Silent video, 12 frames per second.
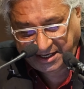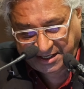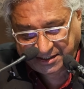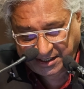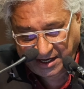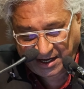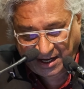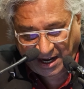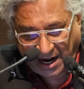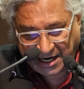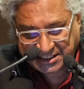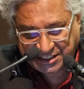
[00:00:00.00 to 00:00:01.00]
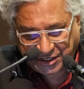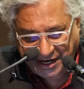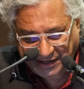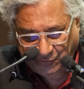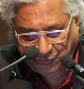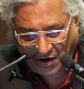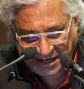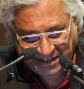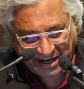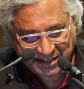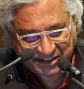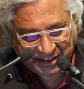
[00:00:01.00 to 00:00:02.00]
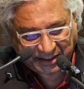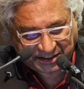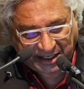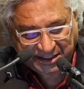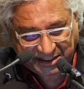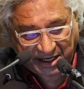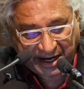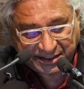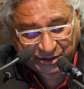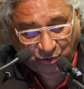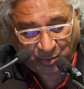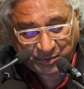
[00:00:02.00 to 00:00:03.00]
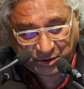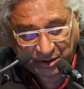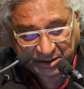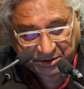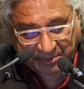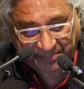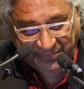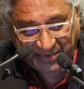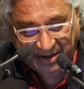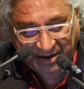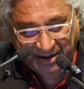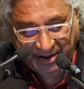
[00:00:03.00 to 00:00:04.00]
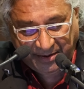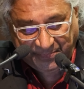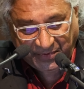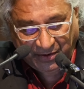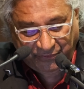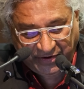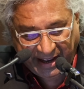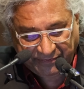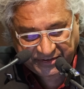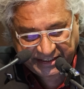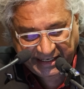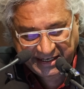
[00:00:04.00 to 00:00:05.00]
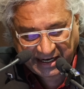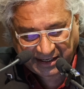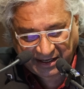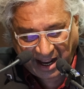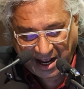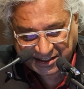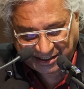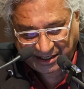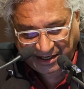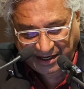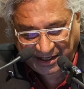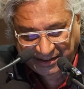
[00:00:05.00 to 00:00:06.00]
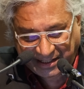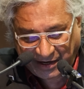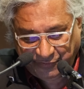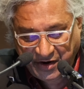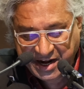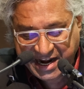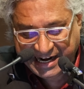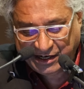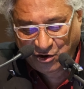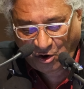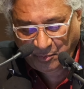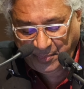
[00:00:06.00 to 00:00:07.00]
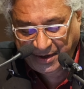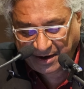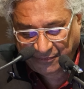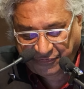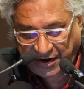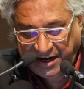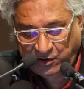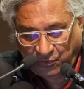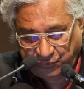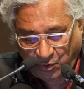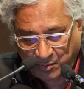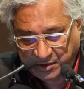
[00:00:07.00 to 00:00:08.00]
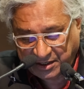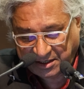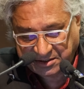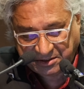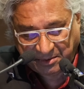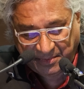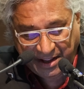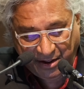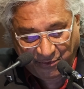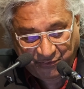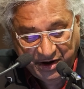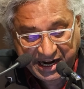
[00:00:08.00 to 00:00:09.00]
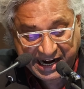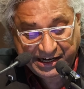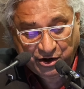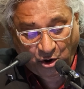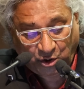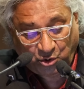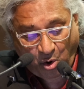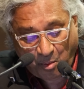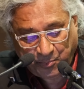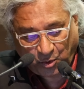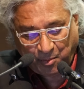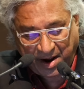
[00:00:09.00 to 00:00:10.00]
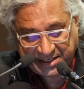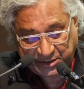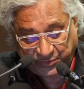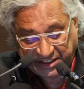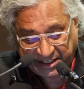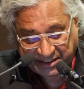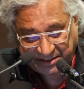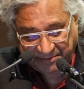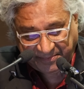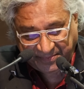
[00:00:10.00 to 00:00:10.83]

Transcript: is our straight fight and success against communalism. We have seen at last that we need not be afraid of communalism, we need not compromise with it.